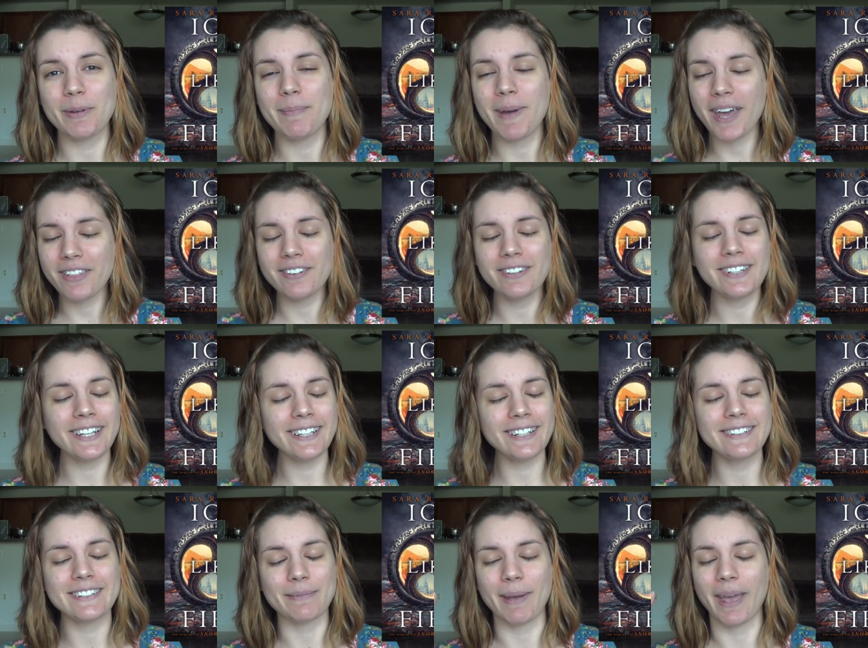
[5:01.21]
Mather
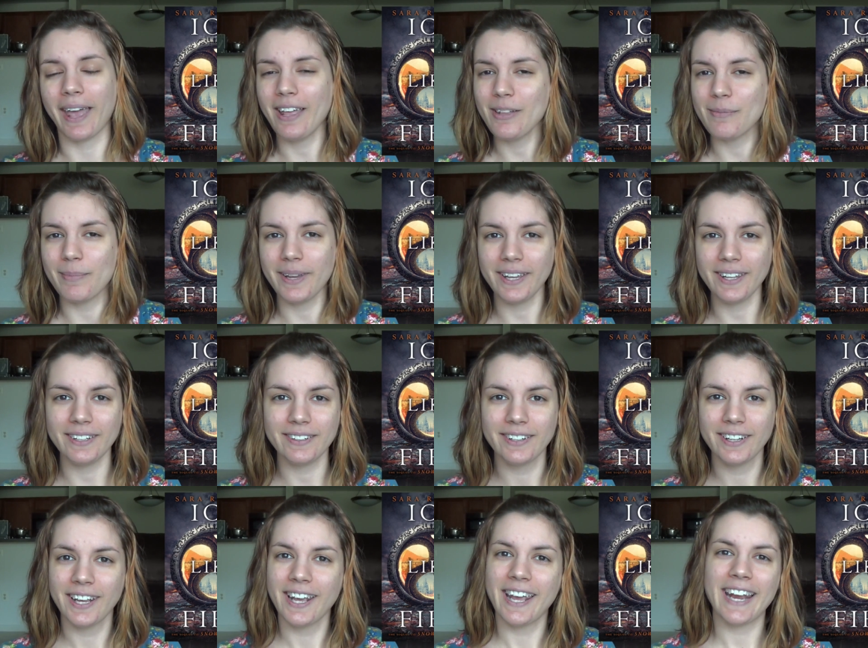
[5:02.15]
needed some help, man.
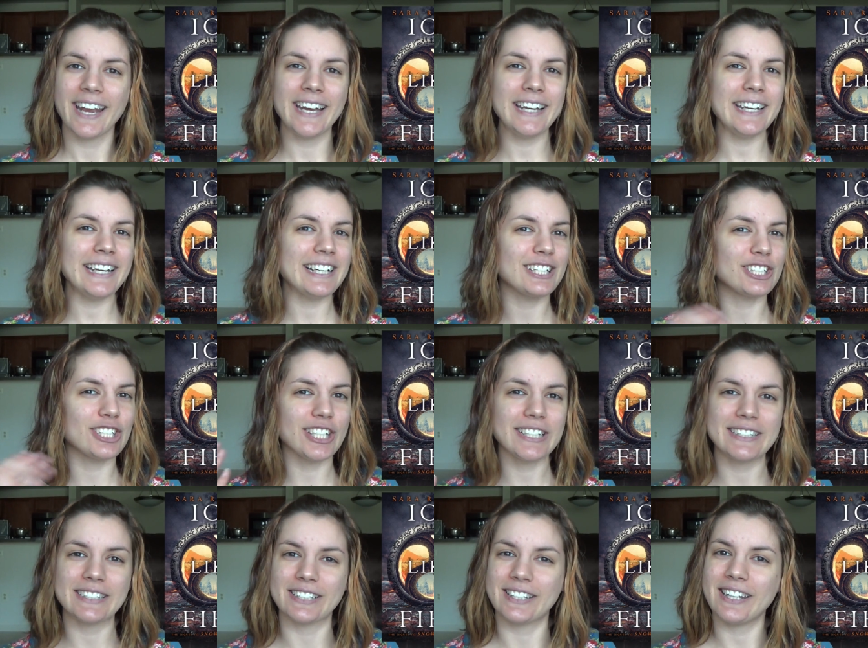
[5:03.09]
He needed a
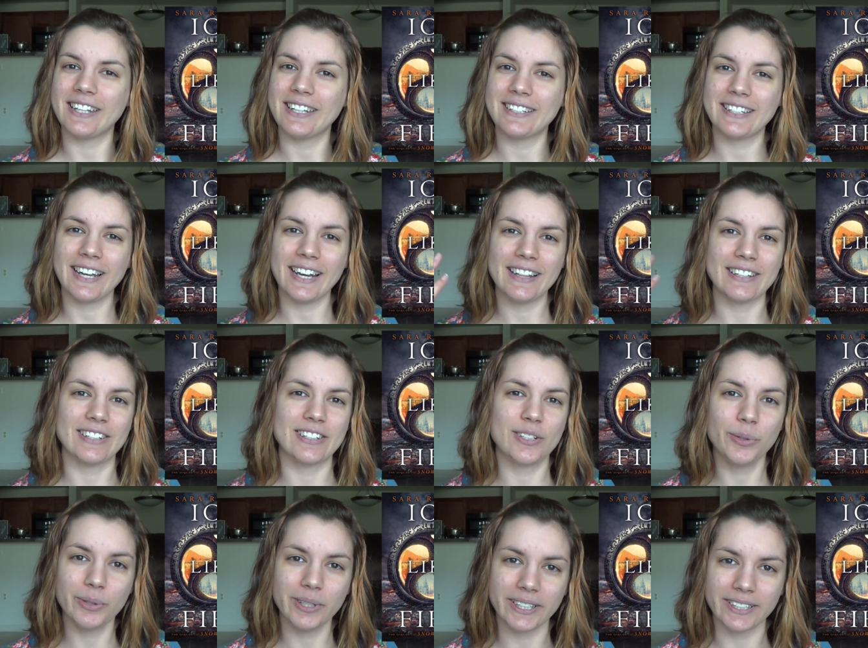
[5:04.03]
chance to sell his side of the
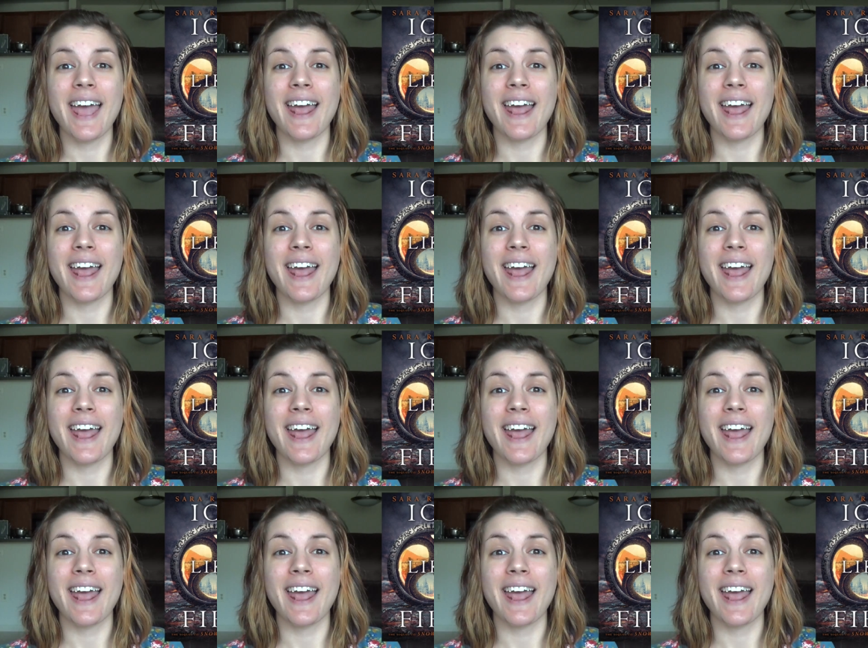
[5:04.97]
story.